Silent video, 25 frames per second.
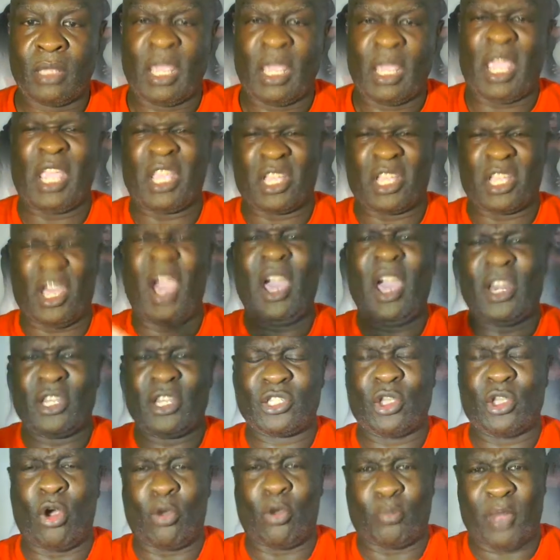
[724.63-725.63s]
and God
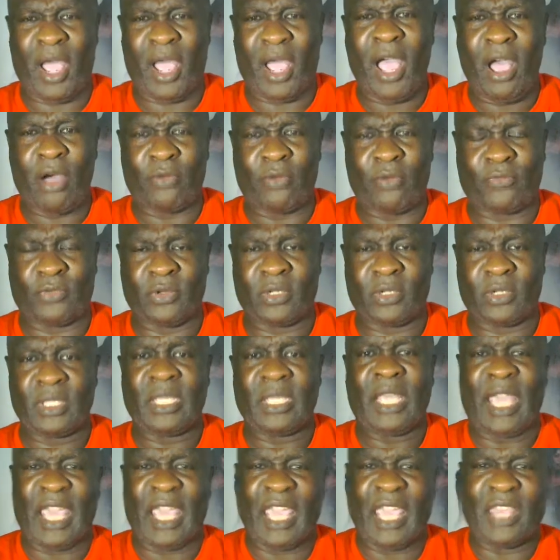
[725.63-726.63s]
is all-powerful
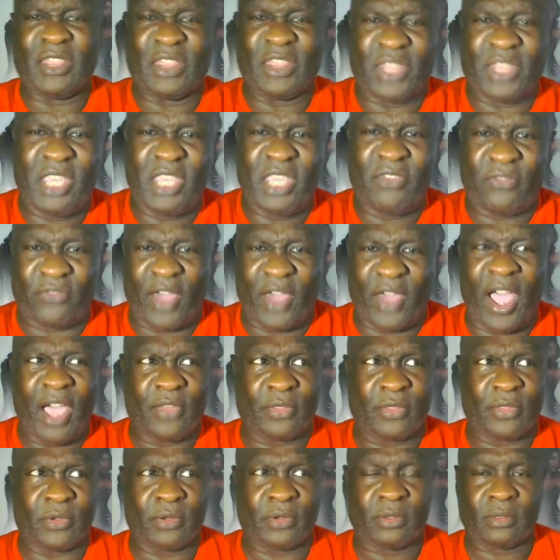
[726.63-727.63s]
and the
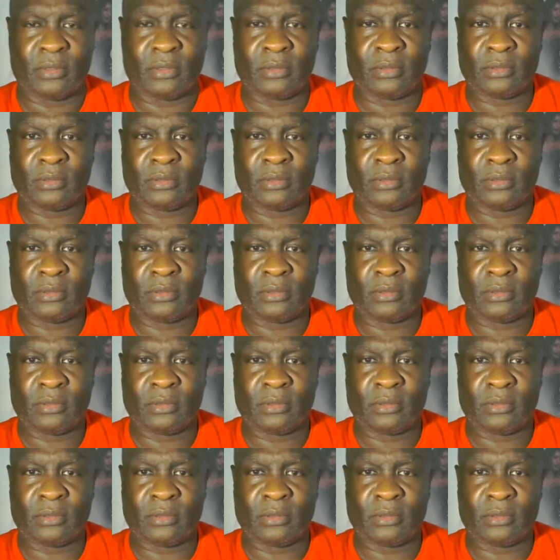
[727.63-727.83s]
Father,